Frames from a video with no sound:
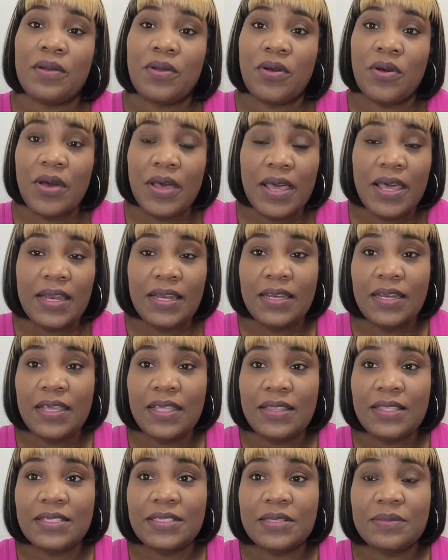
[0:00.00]
Go ahead and
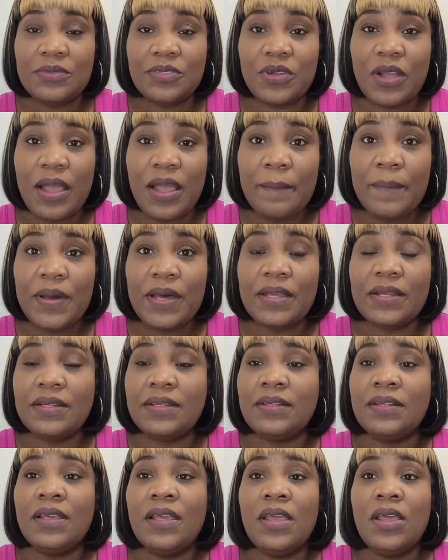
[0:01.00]
hit the subscribe
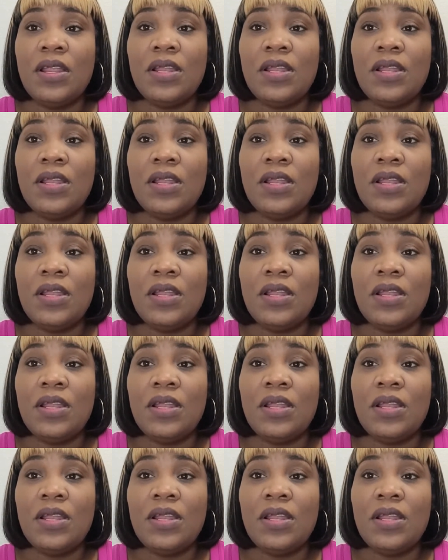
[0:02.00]
button.